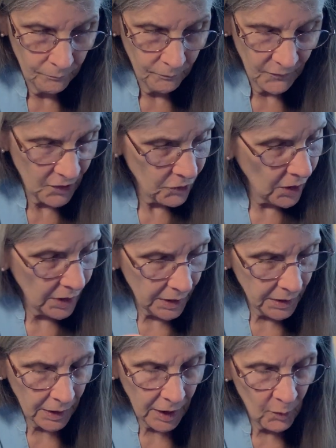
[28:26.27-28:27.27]
They're not
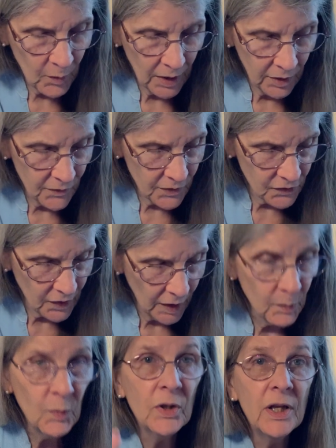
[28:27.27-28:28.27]
going to come out of this
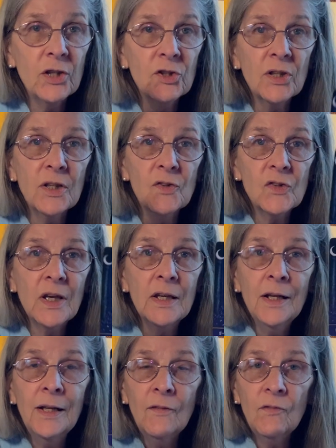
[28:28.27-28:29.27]
hibernation and say,
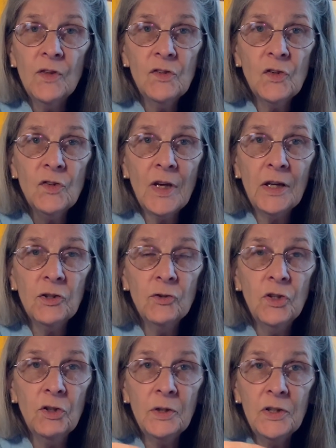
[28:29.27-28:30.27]
this is how you
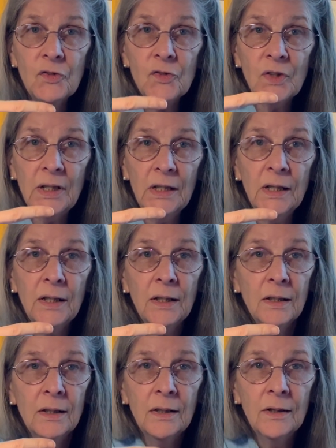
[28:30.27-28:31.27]
do it, see?
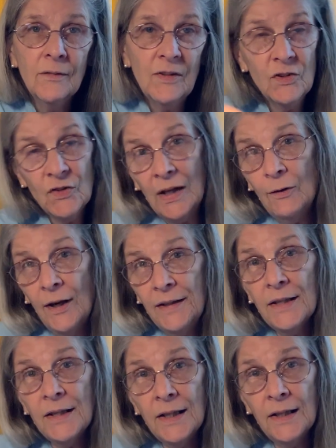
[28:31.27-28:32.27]
This is how I
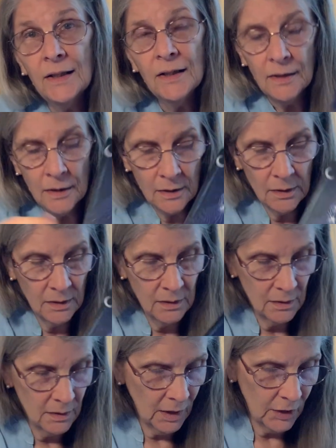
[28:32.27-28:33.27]
did it.
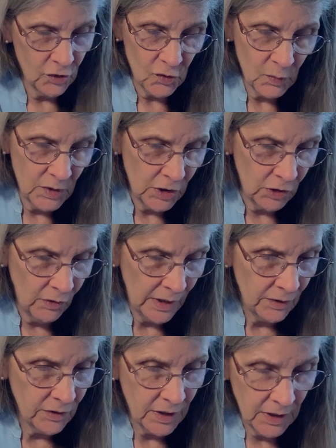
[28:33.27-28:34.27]
I just went to
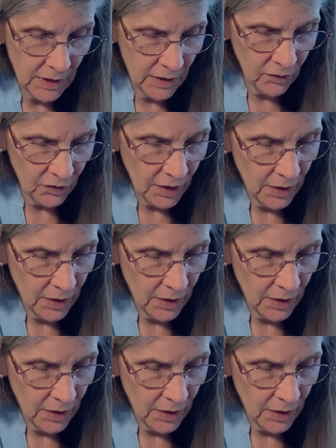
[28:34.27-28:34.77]
ground and healed.